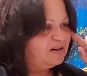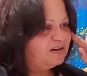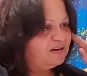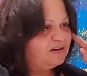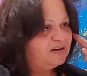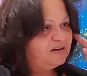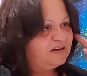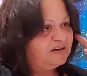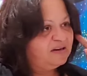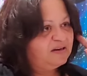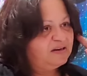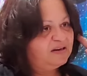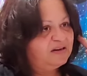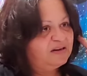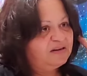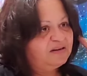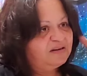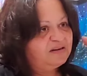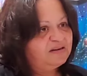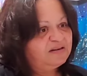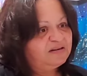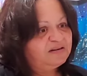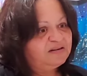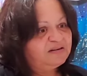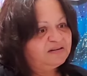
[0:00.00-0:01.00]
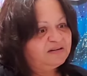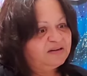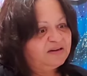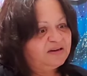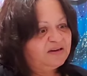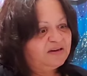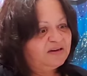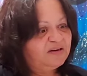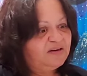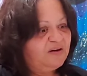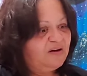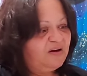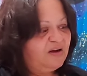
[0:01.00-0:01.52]

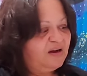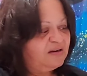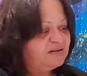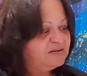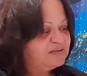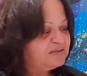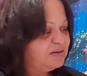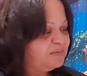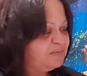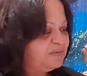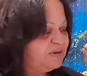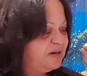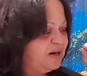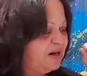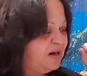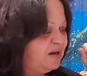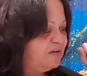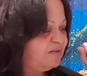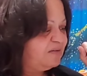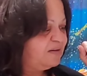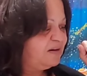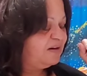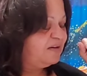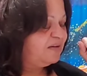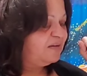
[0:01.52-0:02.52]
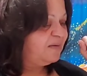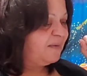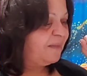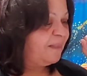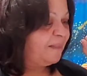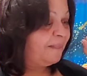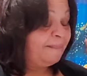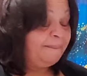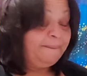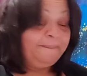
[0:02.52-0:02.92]
in the car or something. I don't know.